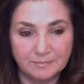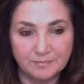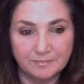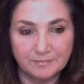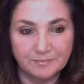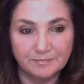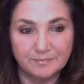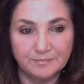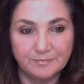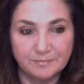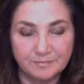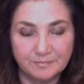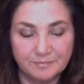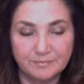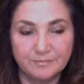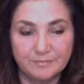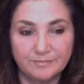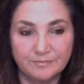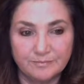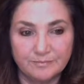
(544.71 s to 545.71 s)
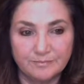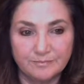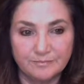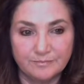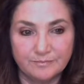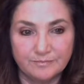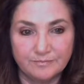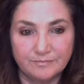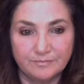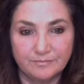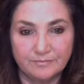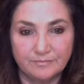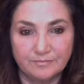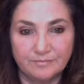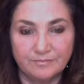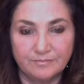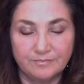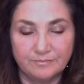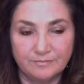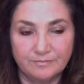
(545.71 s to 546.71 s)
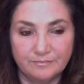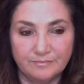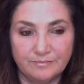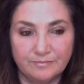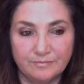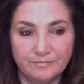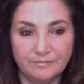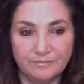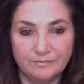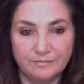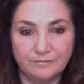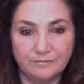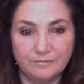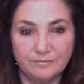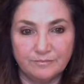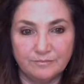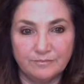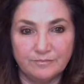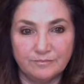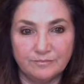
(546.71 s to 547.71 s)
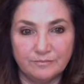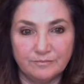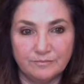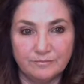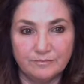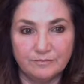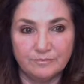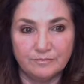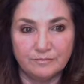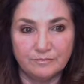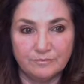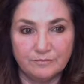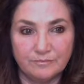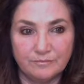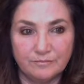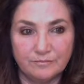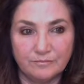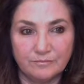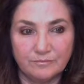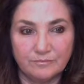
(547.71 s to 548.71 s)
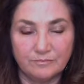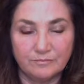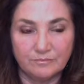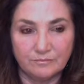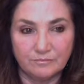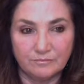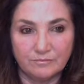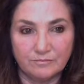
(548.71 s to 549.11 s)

[no speech]